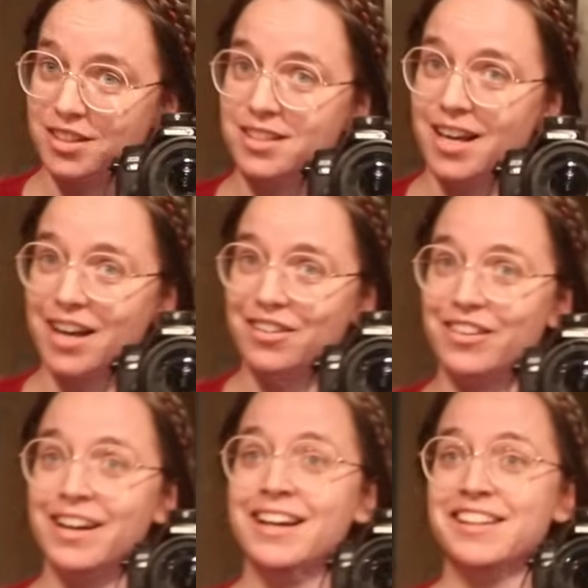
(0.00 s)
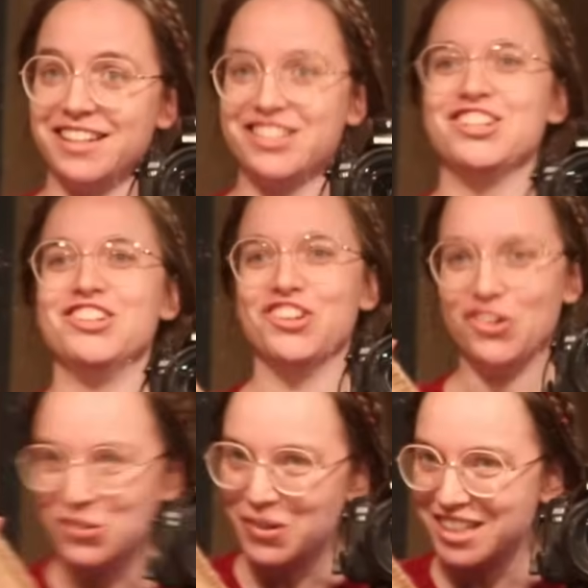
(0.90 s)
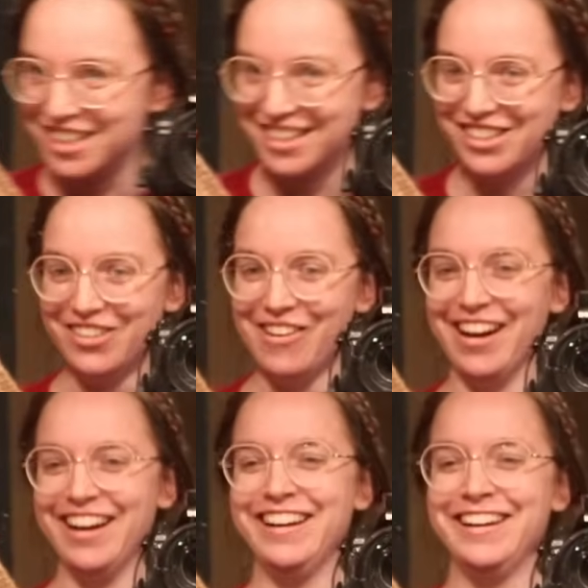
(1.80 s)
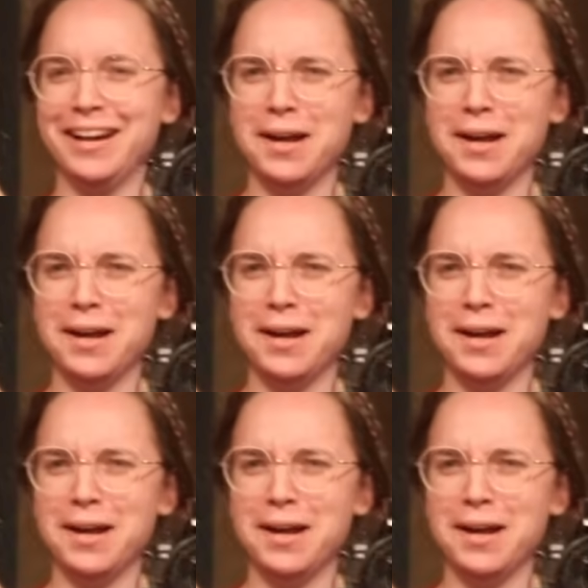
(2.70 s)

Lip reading: the designer that she knows what she's doing.